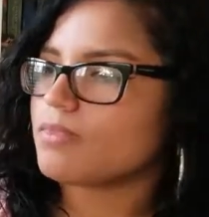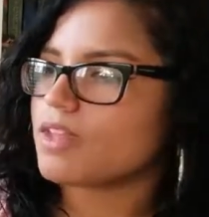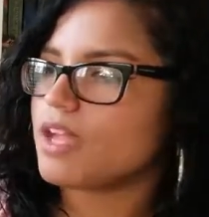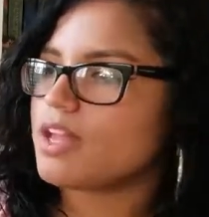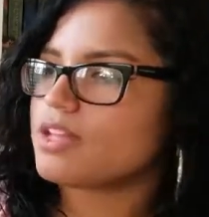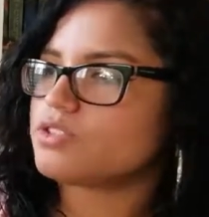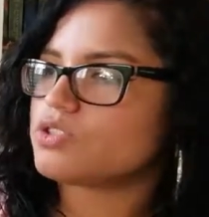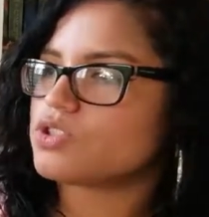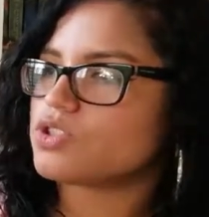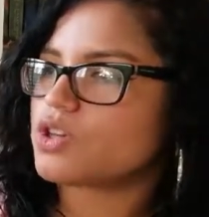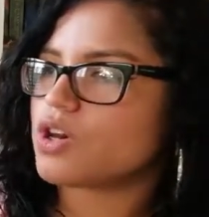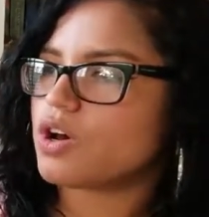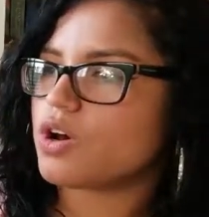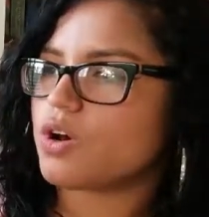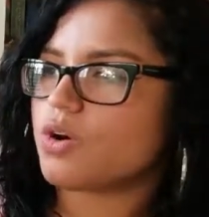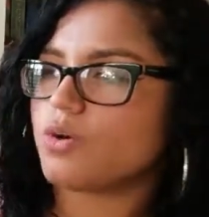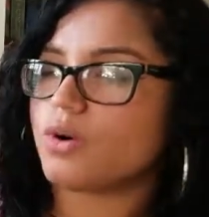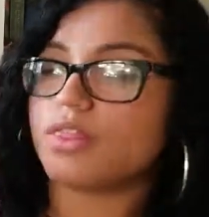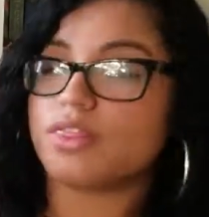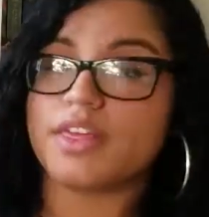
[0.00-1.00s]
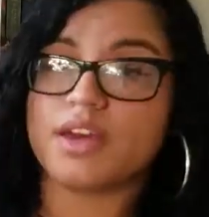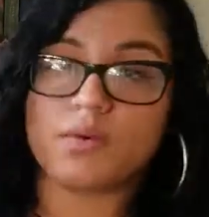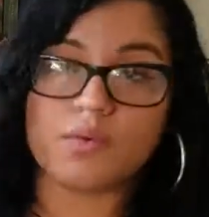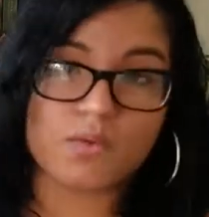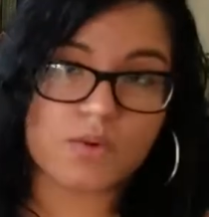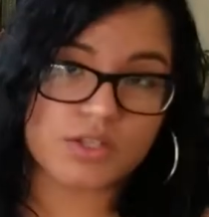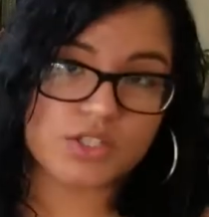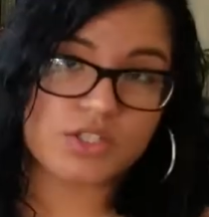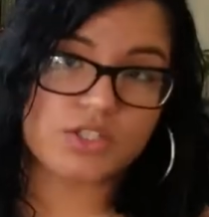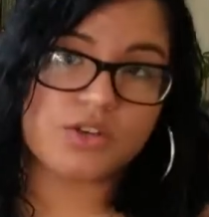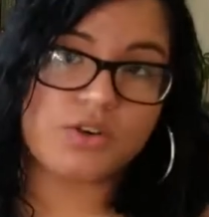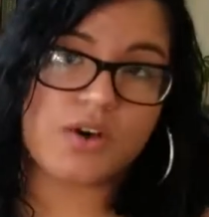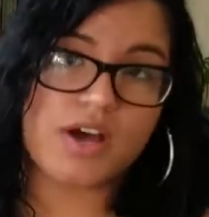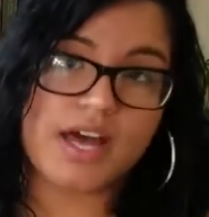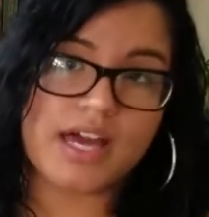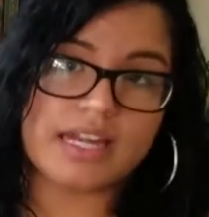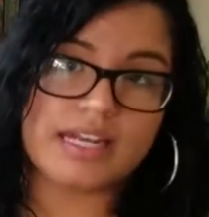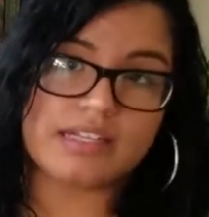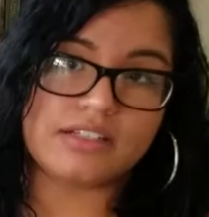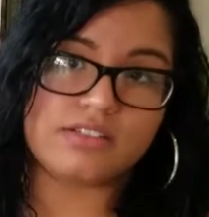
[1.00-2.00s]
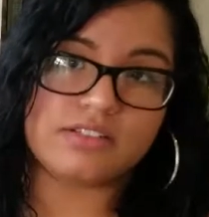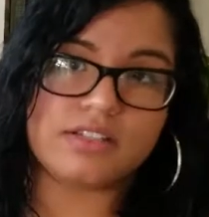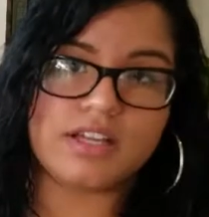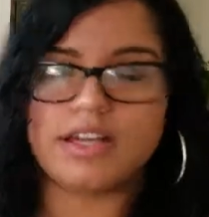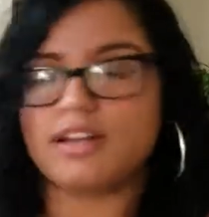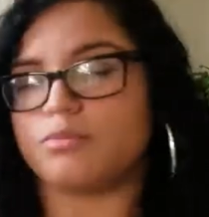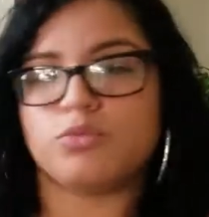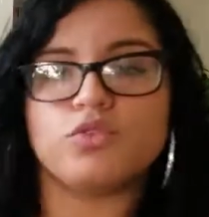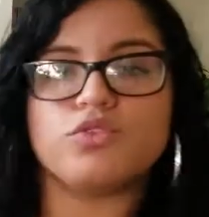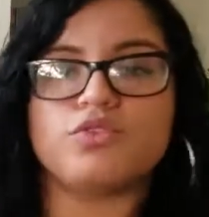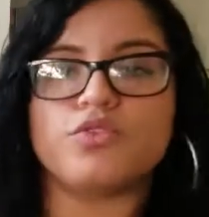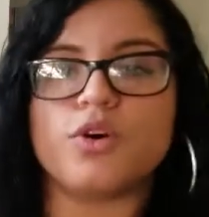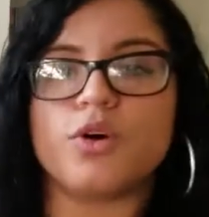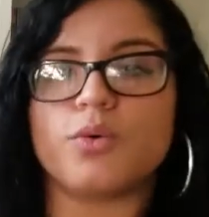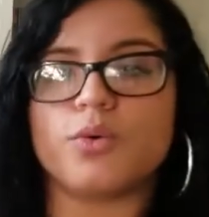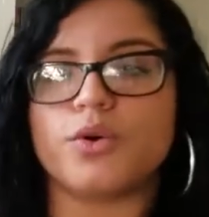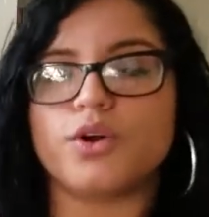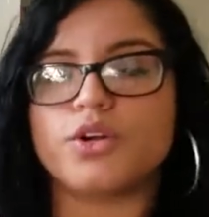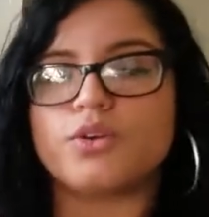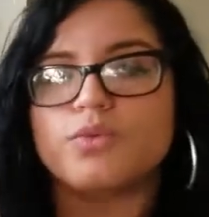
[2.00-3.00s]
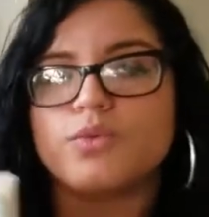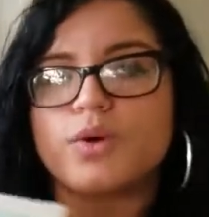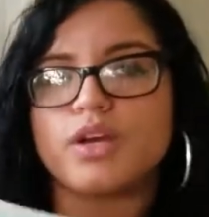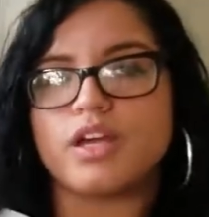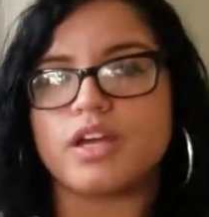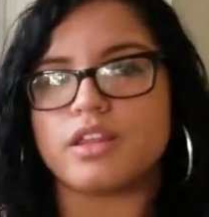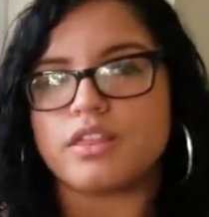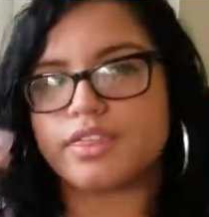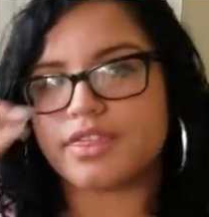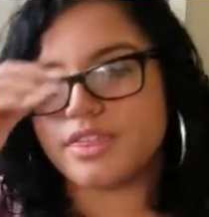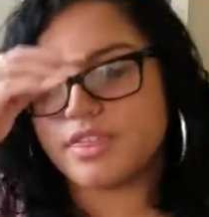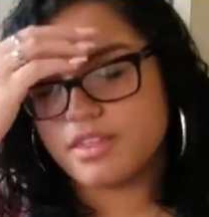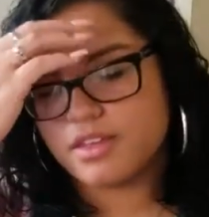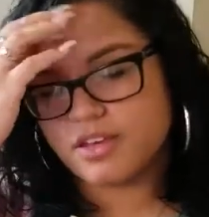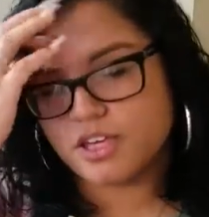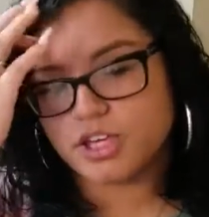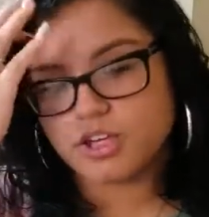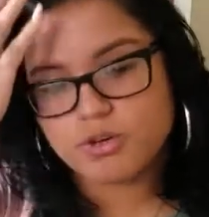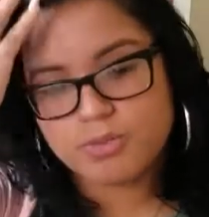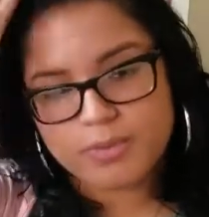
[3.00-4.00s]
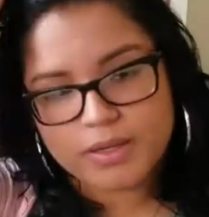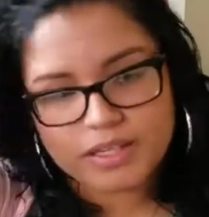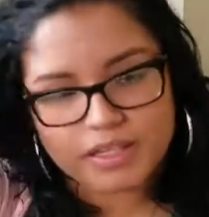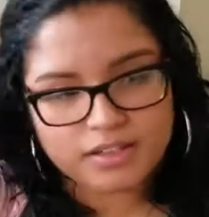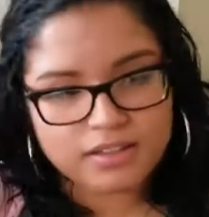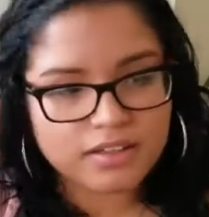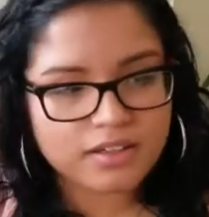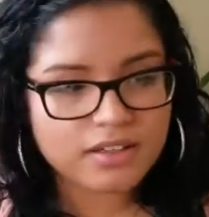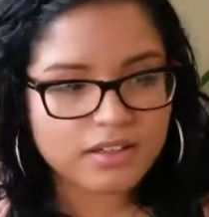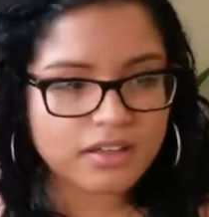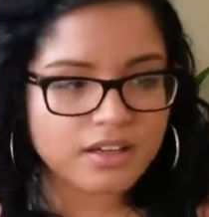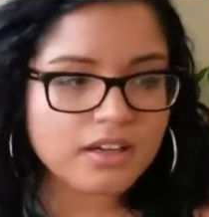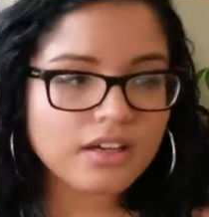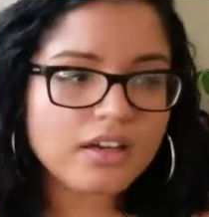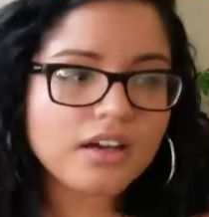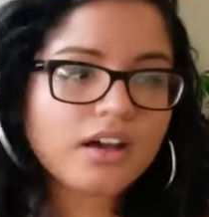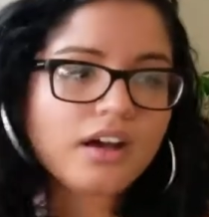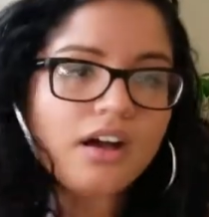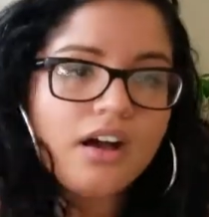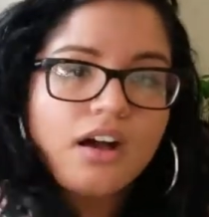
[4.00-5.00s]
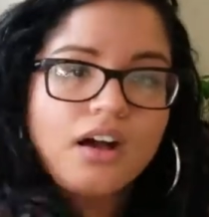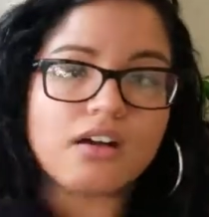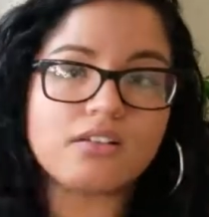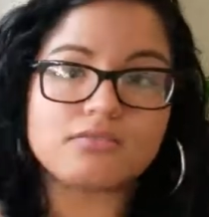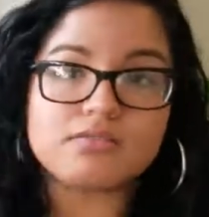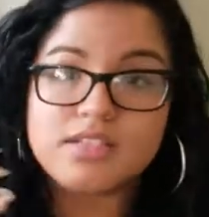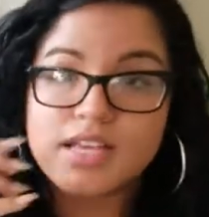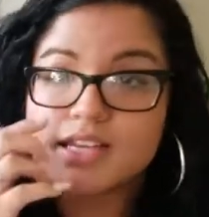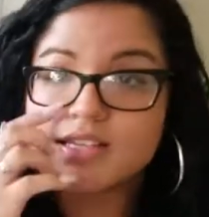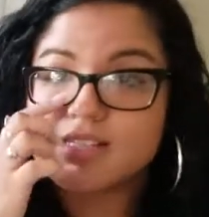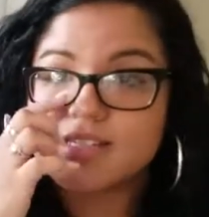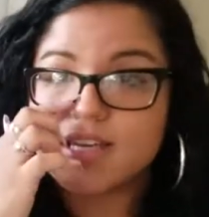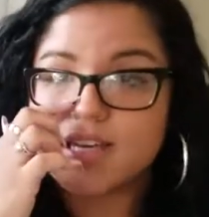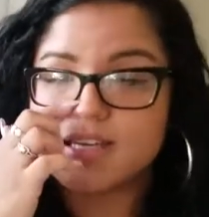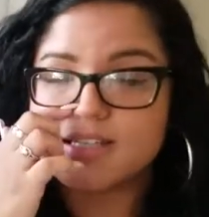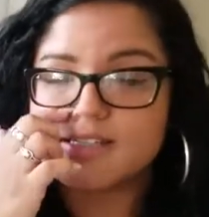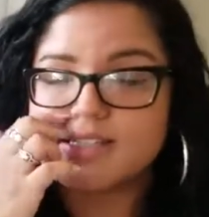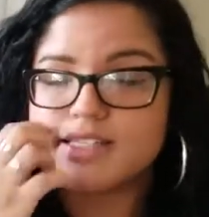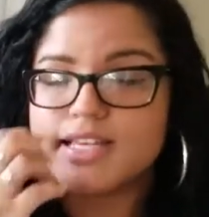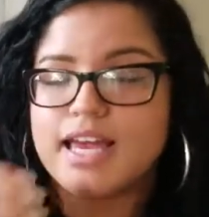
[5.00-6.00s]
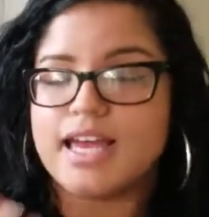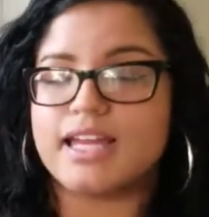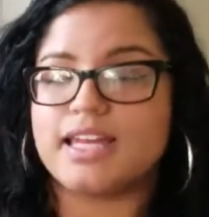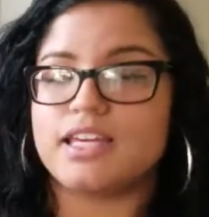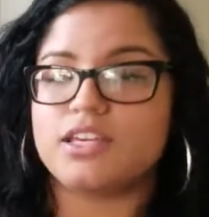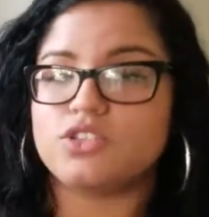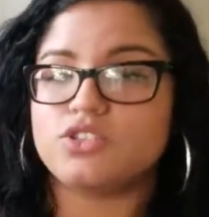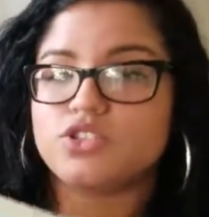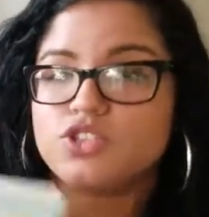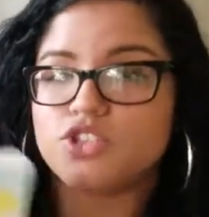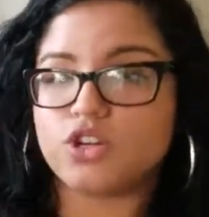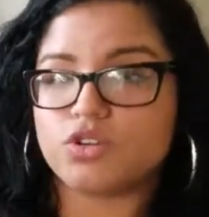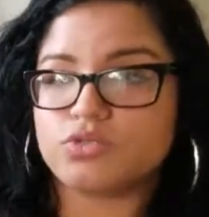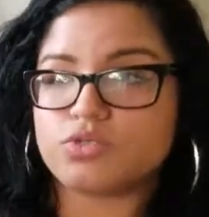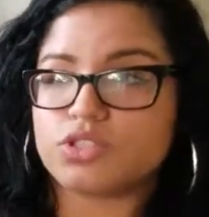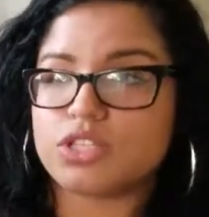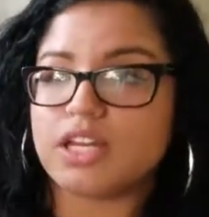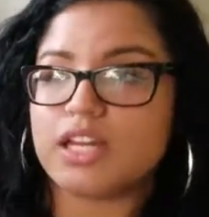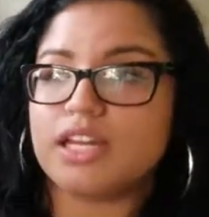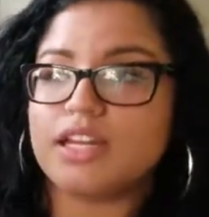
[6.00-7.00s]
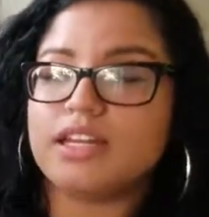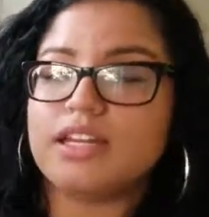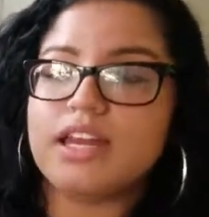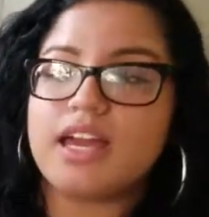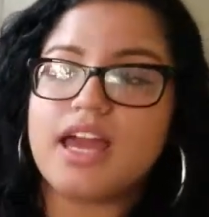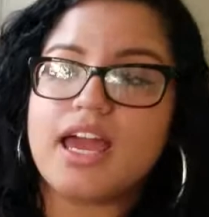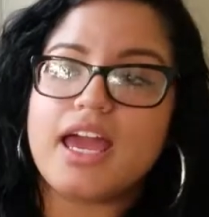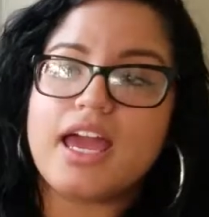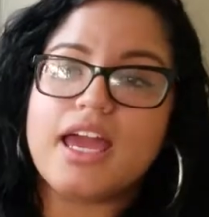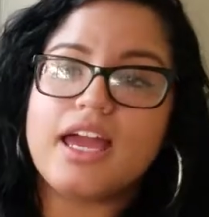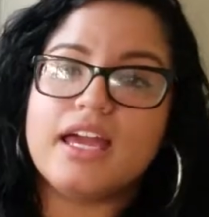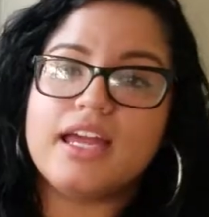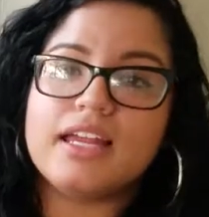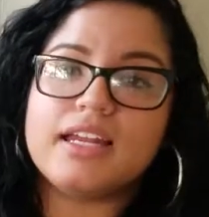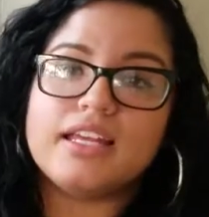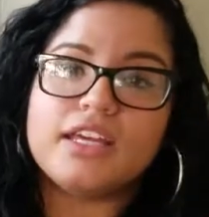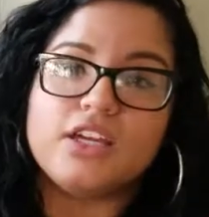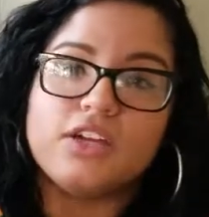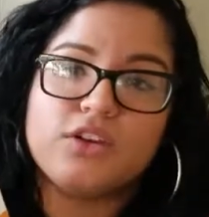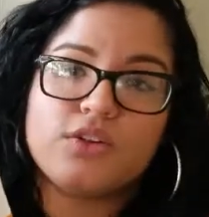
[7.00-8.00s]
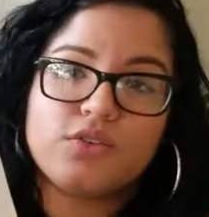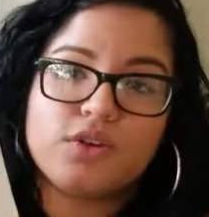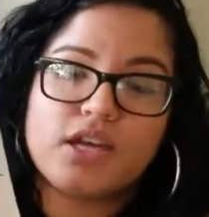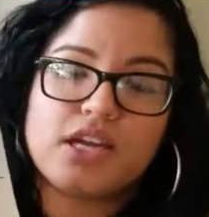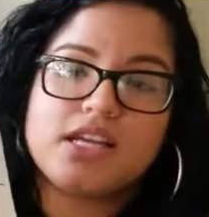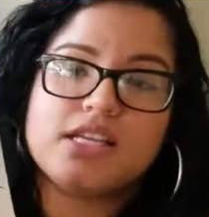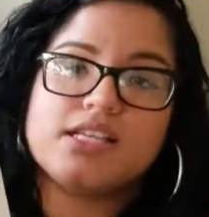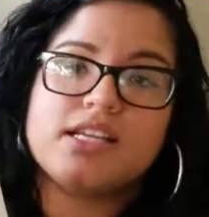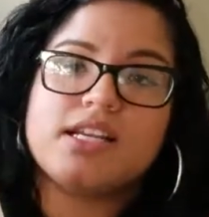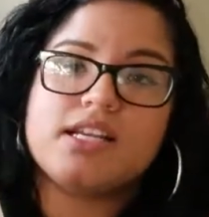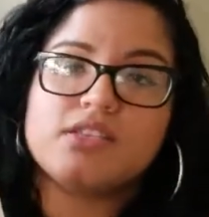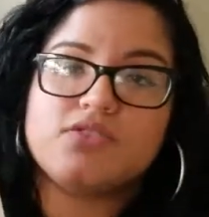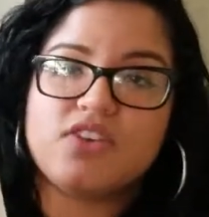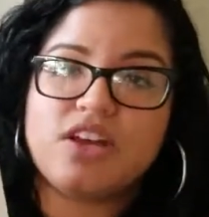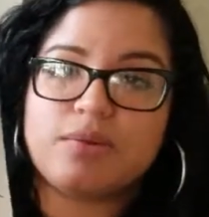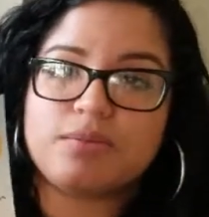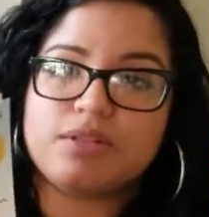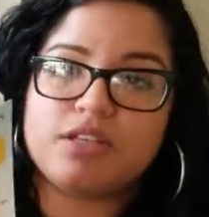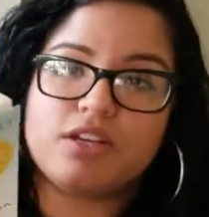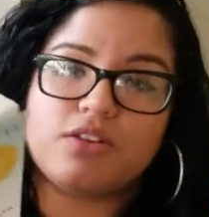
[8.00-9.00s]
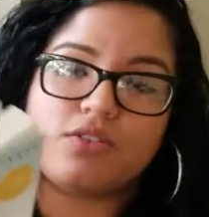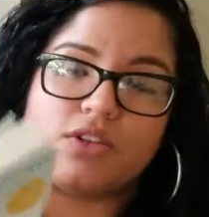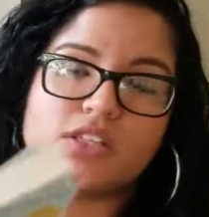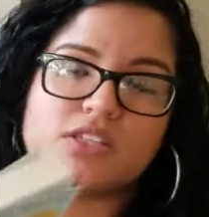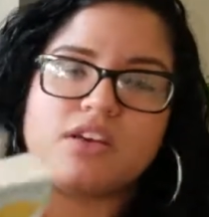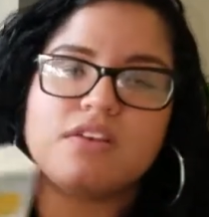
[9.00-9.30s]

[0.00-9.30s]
And so they want to go ahead and, and move forward with human testings, and he's chosen, and he agrees, and his family agrees.